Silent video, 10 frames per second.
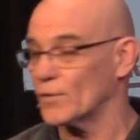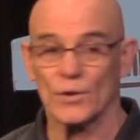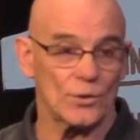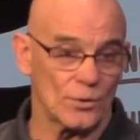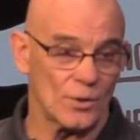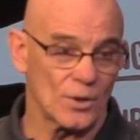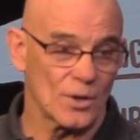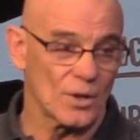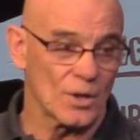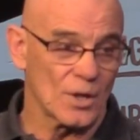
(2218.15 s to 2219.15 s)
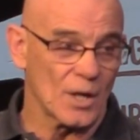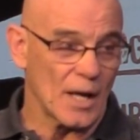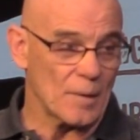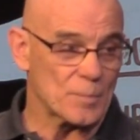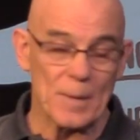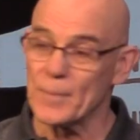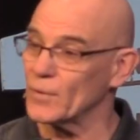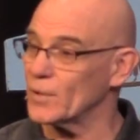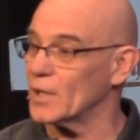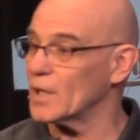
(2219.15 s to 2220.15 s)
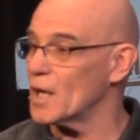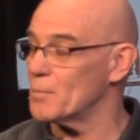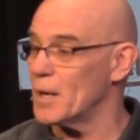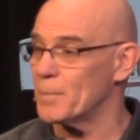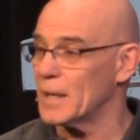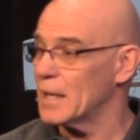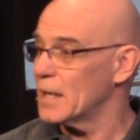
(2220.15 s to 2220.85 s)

for you. And people are going to come up